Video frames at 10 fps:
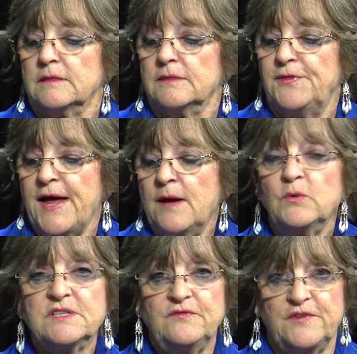that
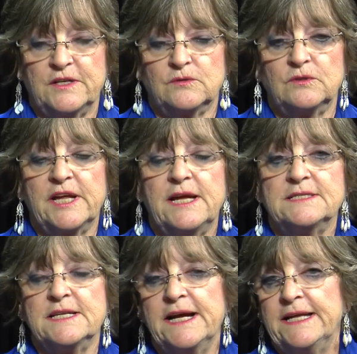was a federal
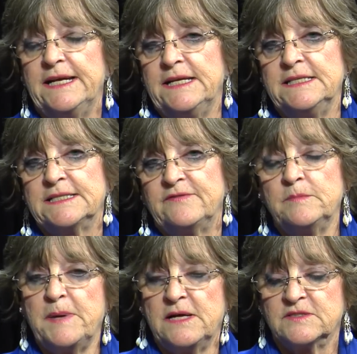case, and I had
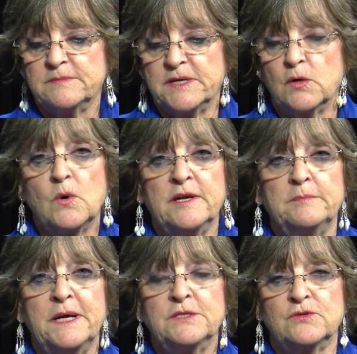eighty-seven pounds of marijuana
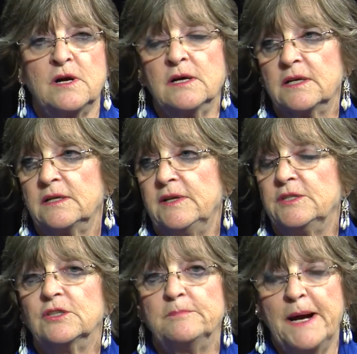in my trunk. They took